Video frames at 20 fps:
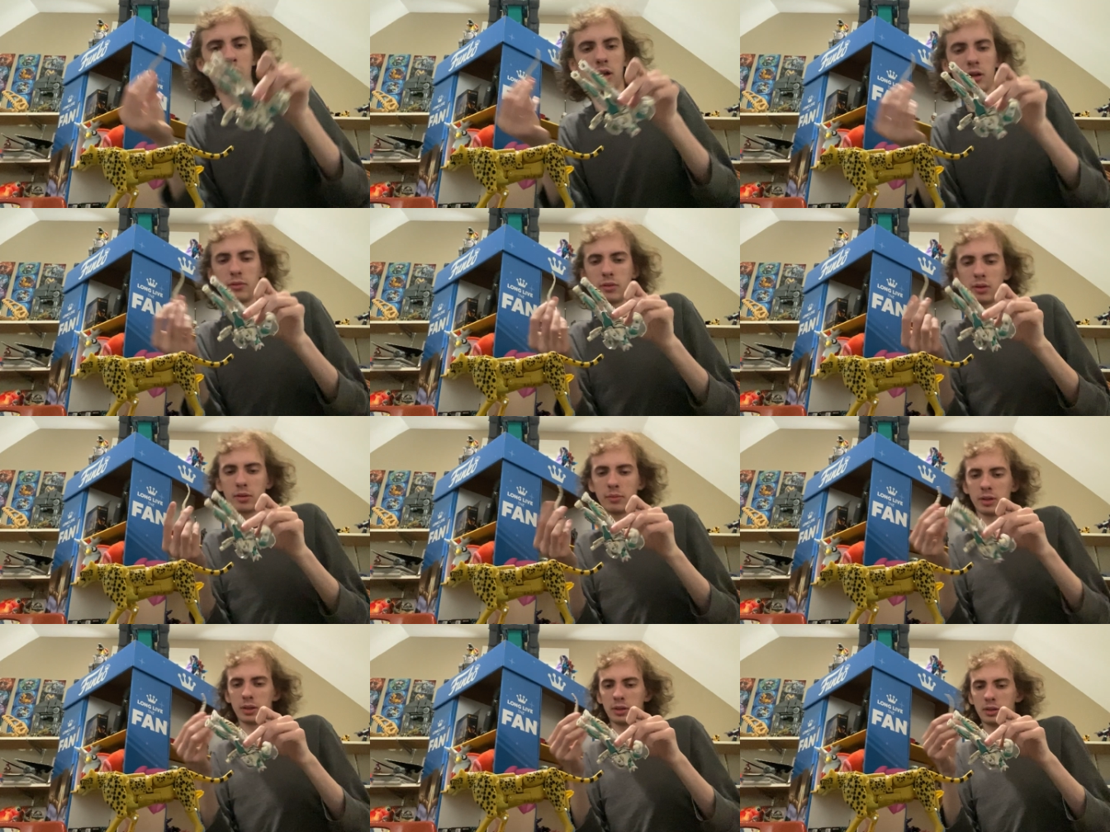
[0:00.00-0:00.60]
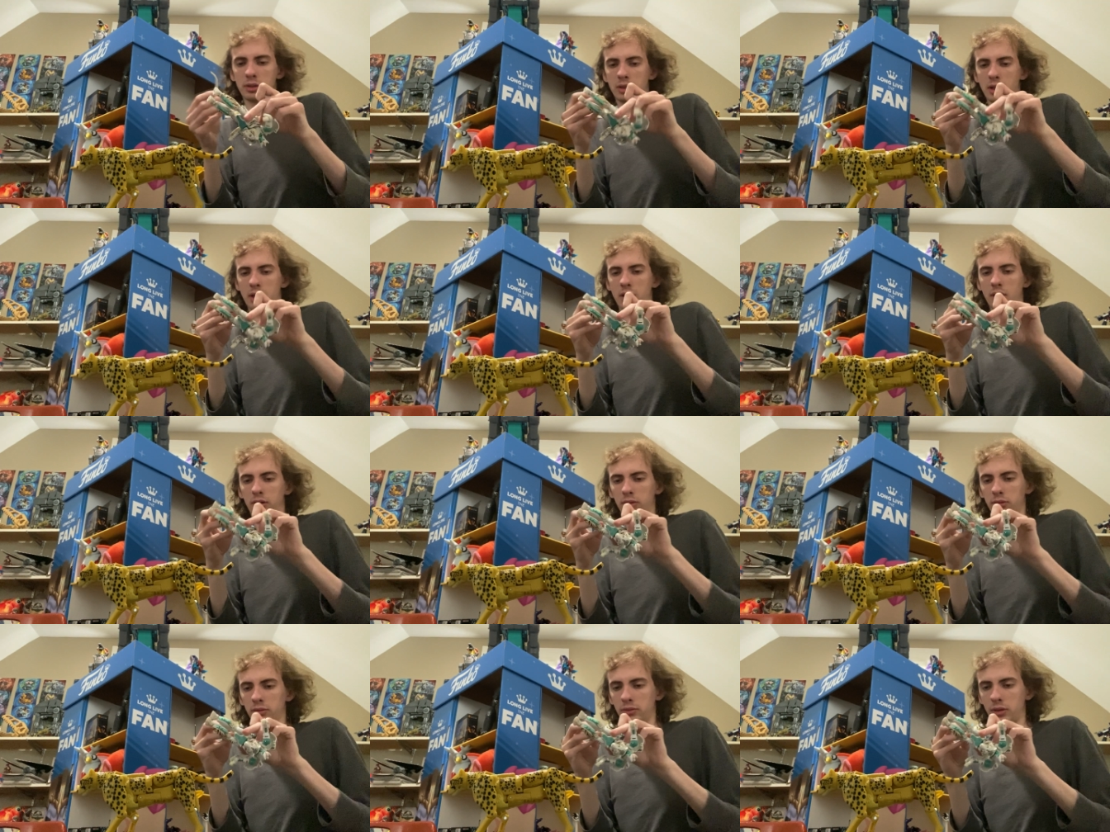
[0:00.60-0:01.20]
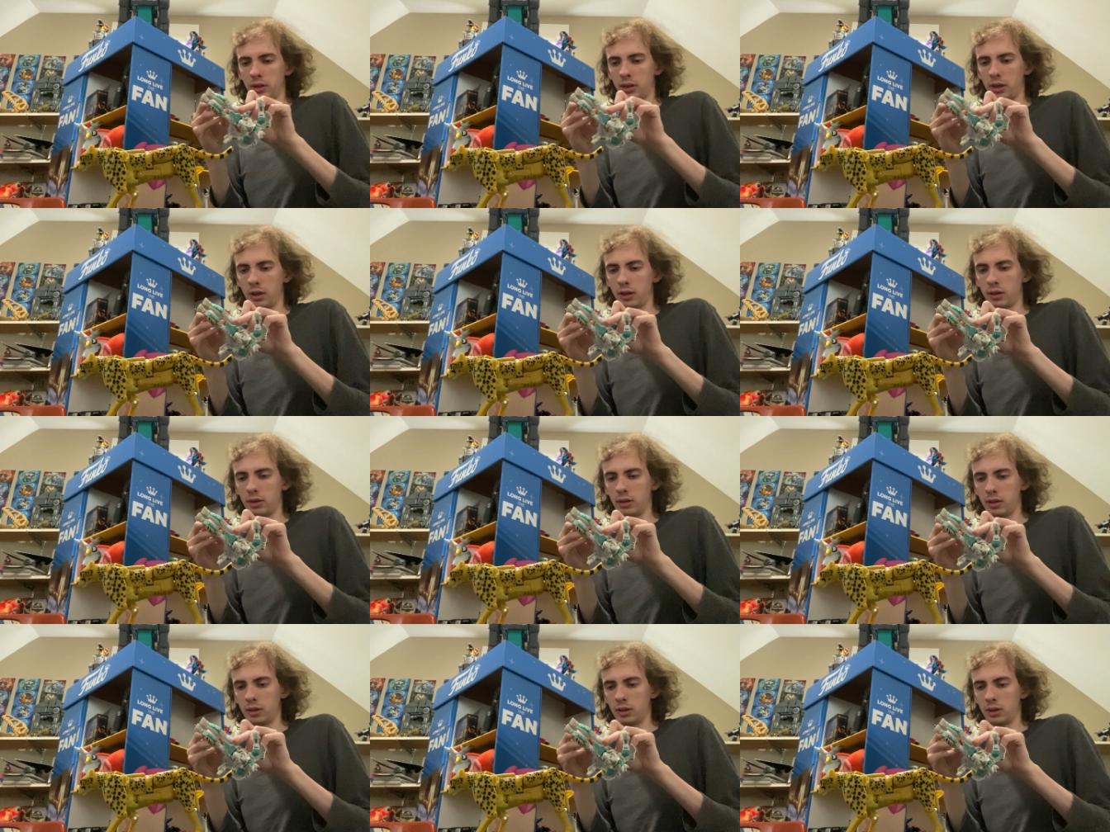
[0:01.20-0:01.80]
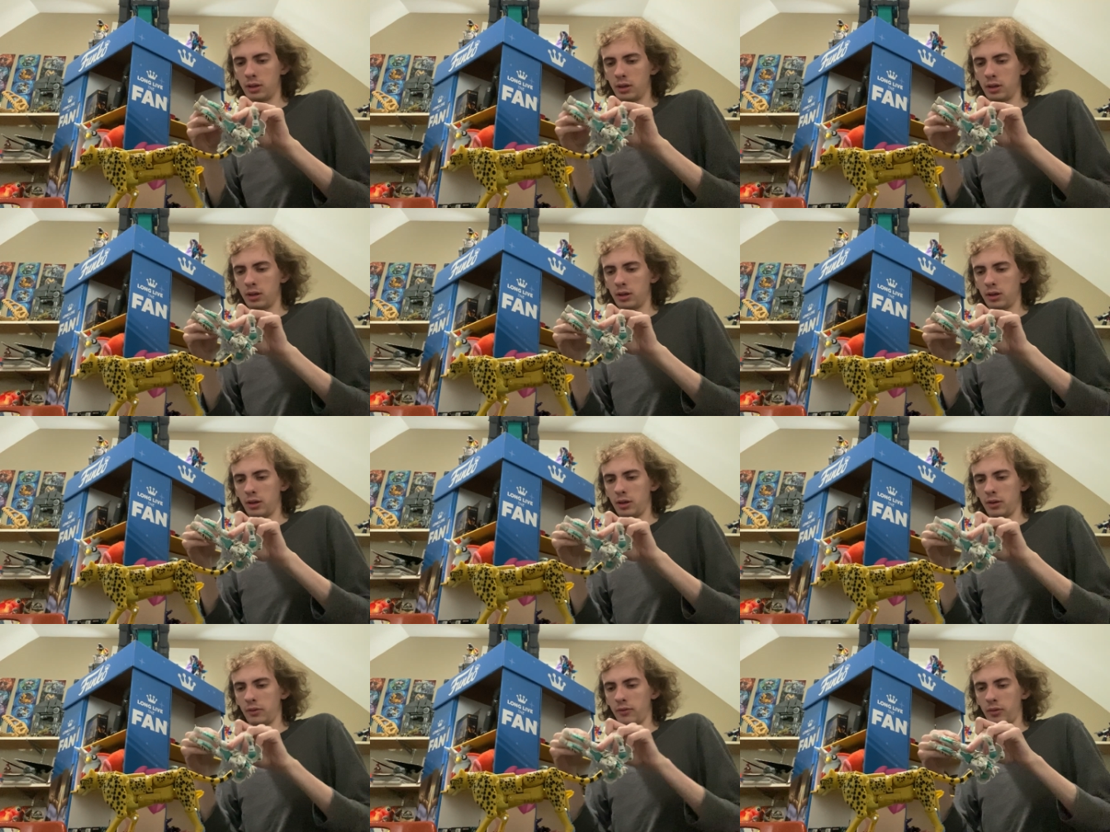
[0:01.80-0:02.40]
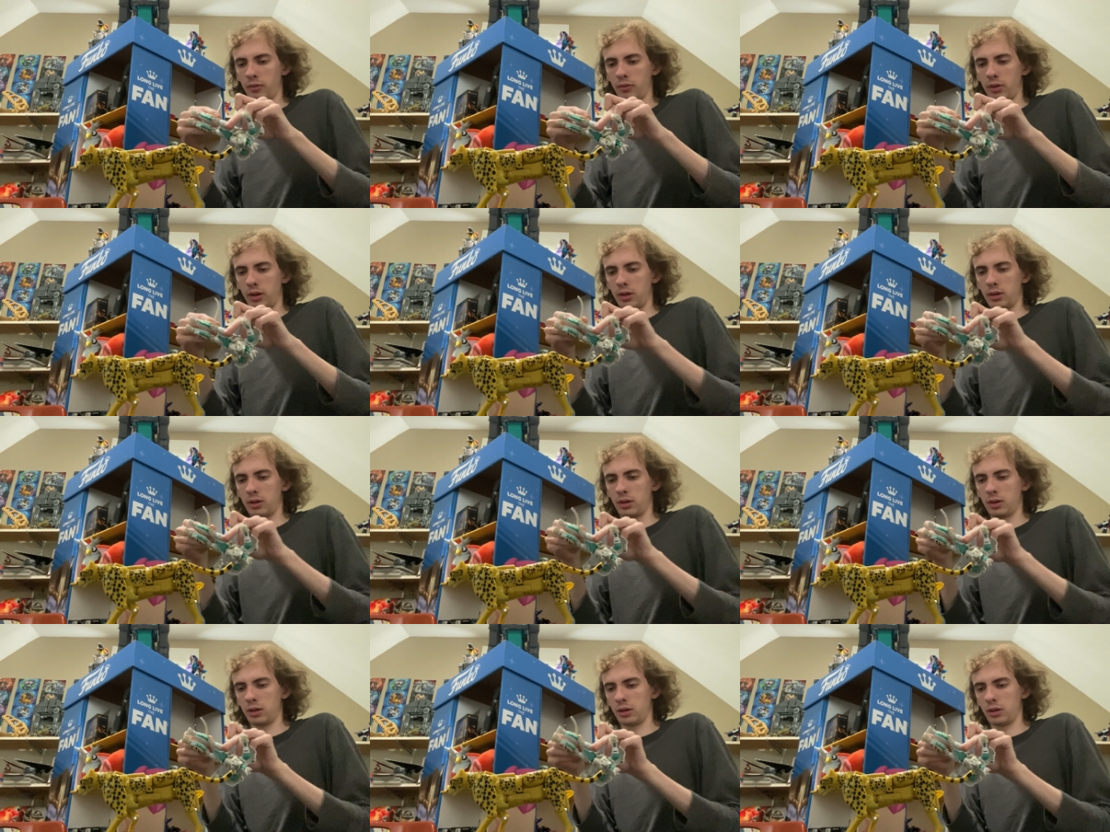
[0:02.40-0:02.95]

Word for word: we could put his tail right there if we want.